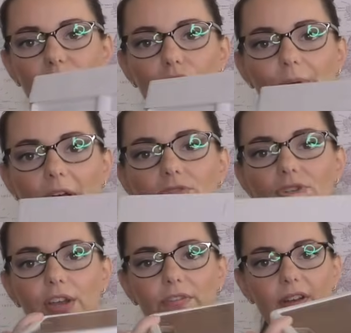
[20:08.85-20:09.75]
too bad to
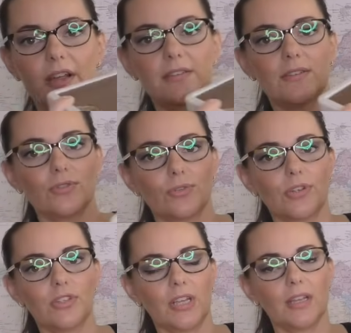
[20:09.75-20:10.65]
have it as
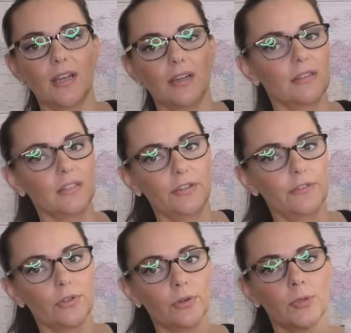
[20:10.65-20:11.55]
storage like out in the
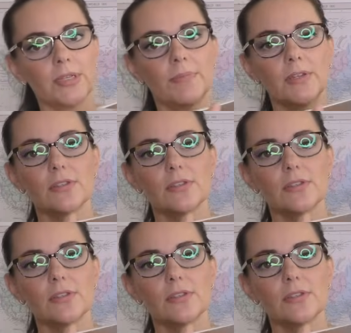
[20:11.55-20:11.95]
living room or something.